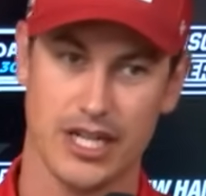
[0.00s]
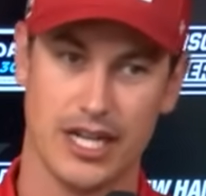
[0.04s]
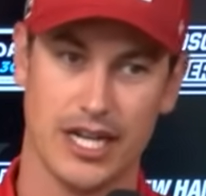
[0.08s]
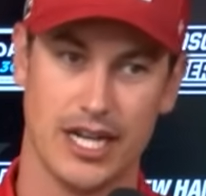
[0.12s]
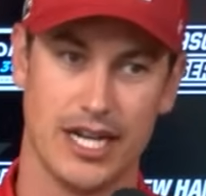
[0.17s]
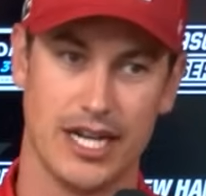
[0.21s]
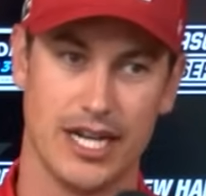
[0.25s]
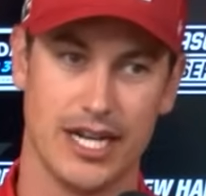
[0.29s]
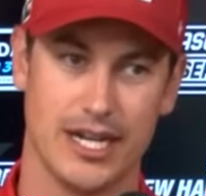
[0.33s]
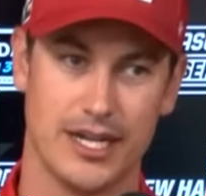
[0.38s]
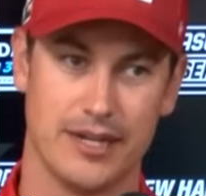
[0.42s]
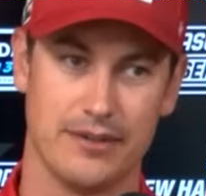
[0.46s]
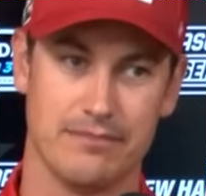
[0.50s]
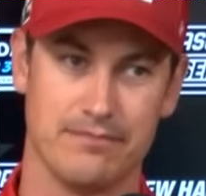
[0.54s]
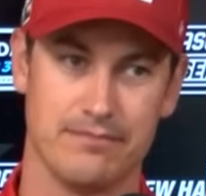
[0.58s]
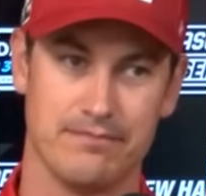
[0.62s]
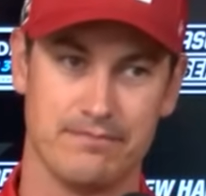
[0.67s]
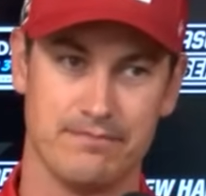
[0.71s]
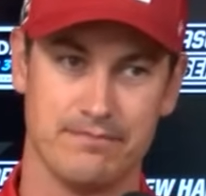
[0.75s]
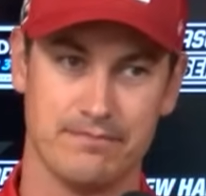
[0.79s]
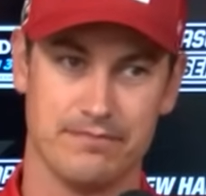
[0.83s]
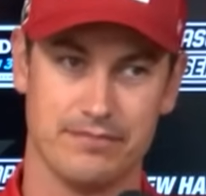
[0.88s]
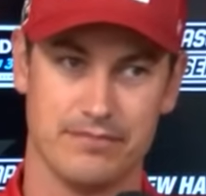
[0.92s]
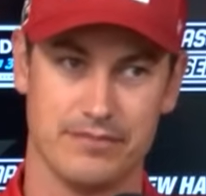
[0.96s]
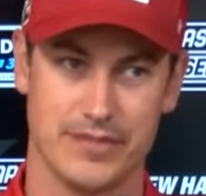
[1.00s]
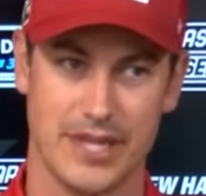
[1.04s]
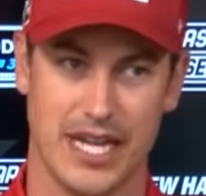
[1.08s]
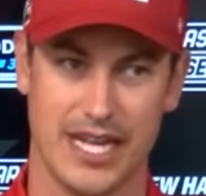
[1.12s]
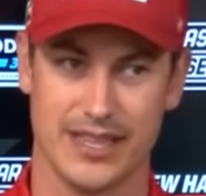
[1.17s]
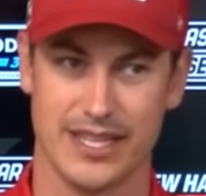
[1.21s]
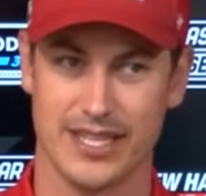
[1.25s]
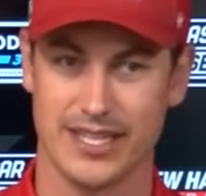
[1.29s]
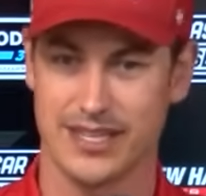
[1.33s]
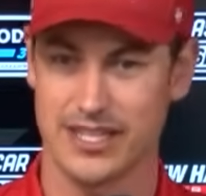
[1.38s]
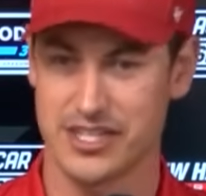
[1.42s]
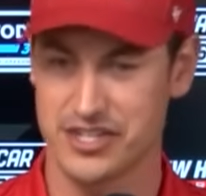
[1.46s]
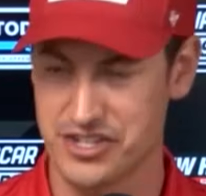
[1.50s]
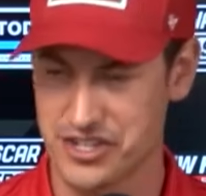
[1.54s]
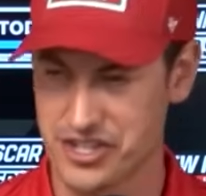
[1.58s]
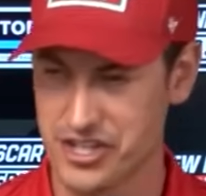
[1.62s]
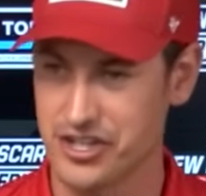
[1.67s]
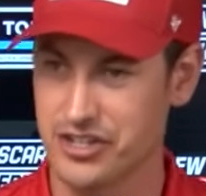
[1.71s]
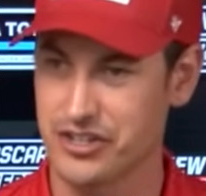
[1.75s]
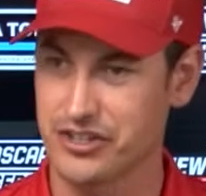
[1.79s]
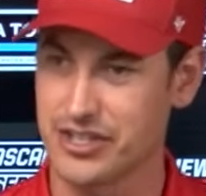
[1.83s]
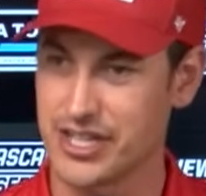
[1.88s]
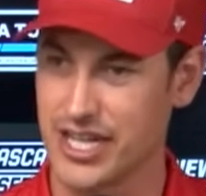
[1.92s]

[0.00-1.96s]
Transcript: I think this year,